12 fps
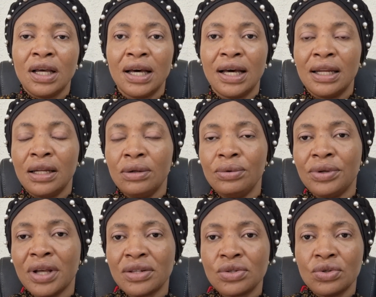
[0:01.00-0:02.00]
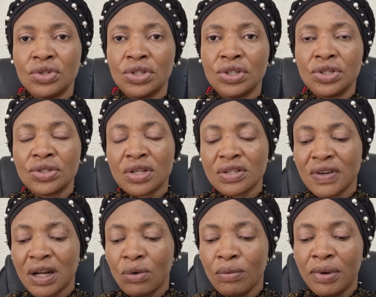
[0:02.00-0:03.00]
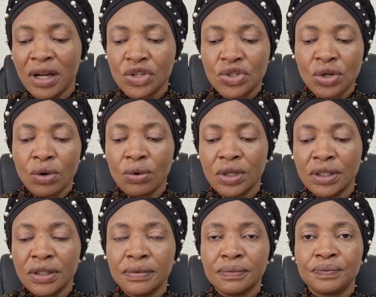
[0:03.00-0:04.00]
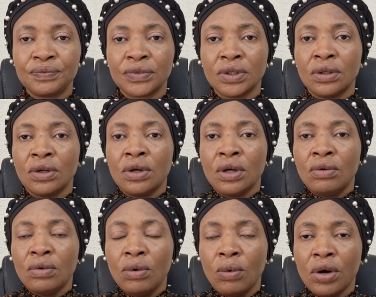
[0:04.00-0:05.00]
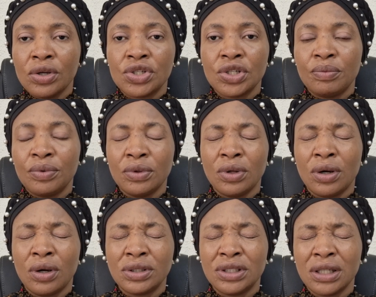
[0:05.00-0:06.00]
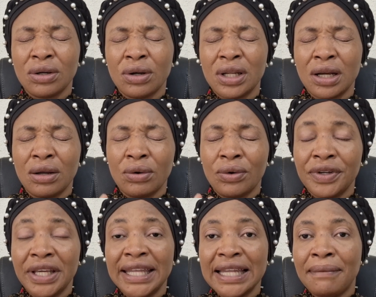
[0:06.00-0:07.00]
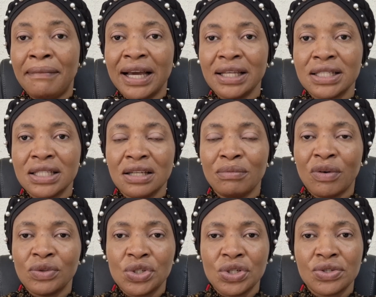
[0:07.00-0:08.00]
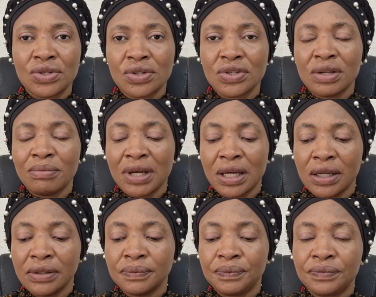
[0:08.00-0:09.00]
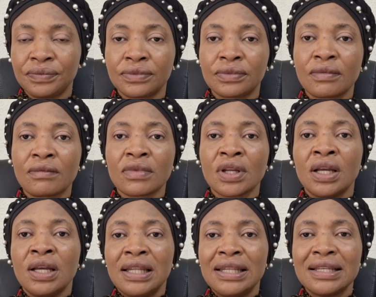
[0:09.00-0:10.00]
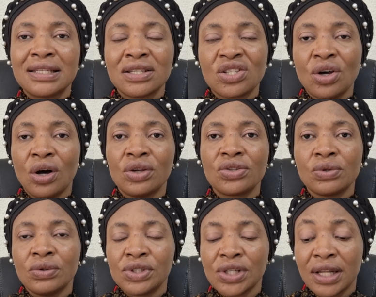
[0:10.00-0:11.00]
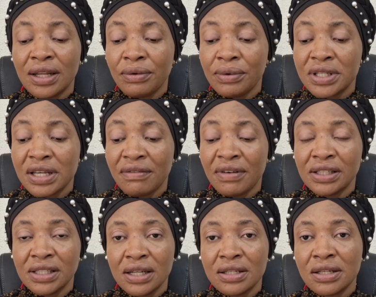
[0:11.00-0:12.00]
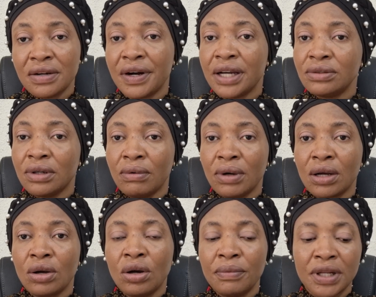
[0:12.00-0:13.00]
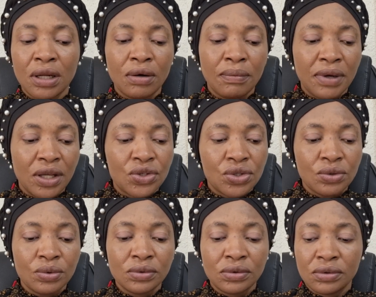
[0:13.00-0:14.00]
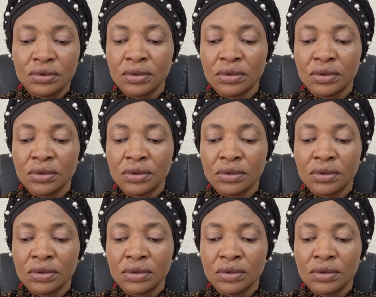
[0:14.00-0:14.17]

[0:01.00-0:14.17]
Hallelujah to Jesus. Father, we bless your holy name. We worship you, Lord. Take all the glory in the mighty name of Jesus. Amen. This is God's own channel with Evangelist Sarah. You are welcome. The Lord bless you.